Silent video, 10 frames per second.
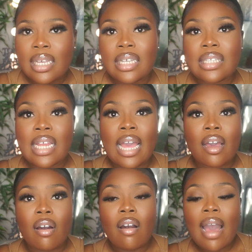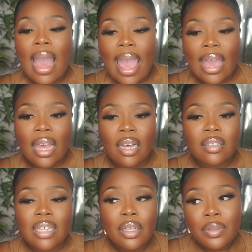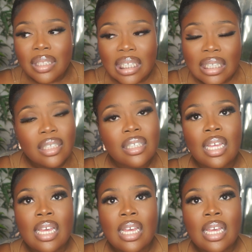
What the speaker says: He's like, oh, hi. I was like, who's this?